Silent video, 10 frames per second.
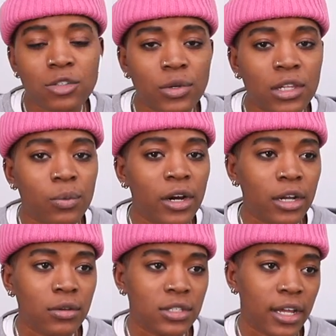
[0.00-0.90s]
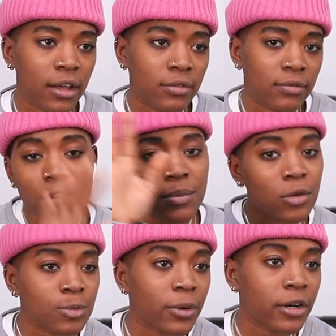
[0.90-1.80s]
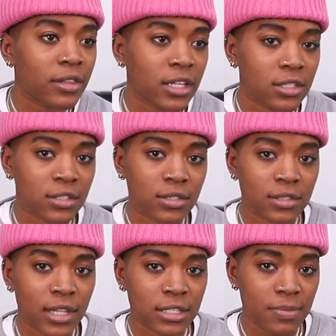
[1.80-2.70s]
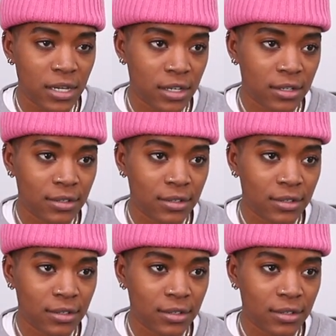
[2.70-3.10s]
is really where it goes down. For the most part, that's me.